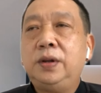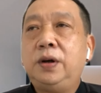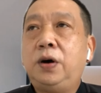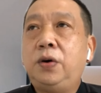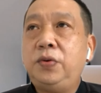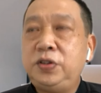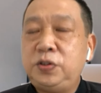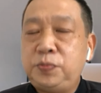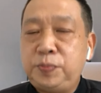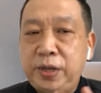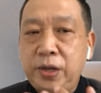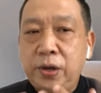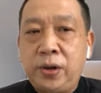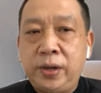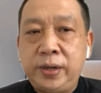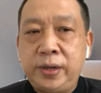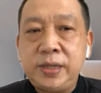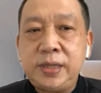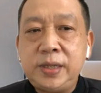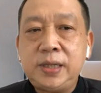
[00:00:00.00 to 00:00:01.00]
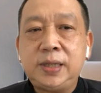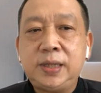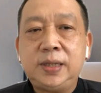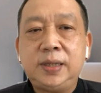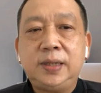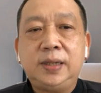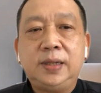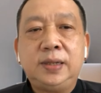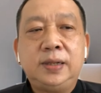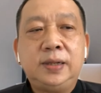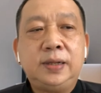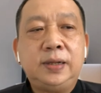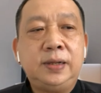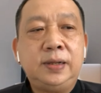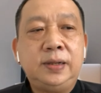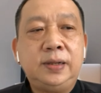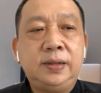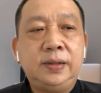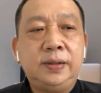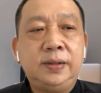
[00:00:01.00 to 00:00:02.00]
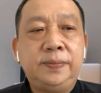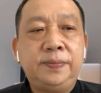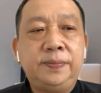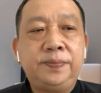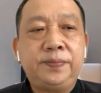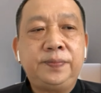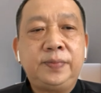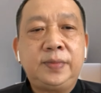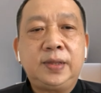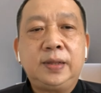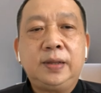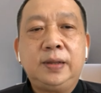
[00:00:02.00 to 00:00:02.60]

Always be honest. Um,